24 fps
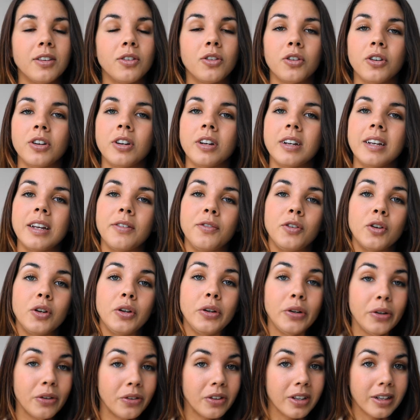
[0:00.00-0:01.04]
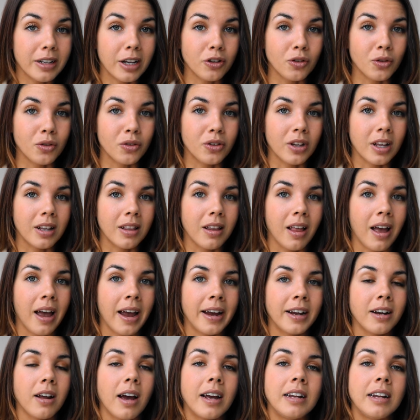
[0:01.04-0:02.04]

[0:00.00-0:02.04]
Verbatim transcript: And so if you're using natural sunlight,